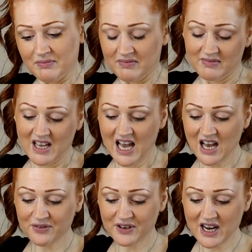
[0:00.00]

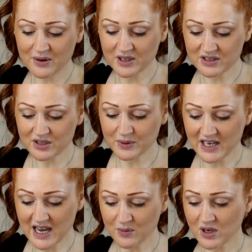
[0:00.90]
half an hour to an
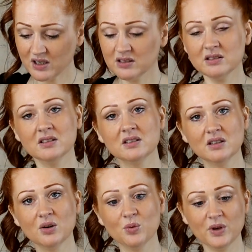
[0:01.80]
hour
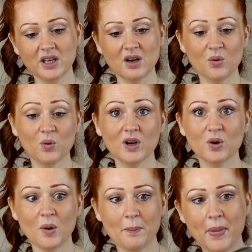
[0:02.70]
we
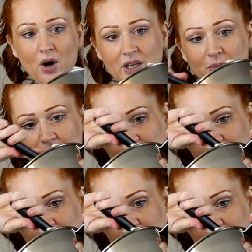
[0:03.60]
will pipe.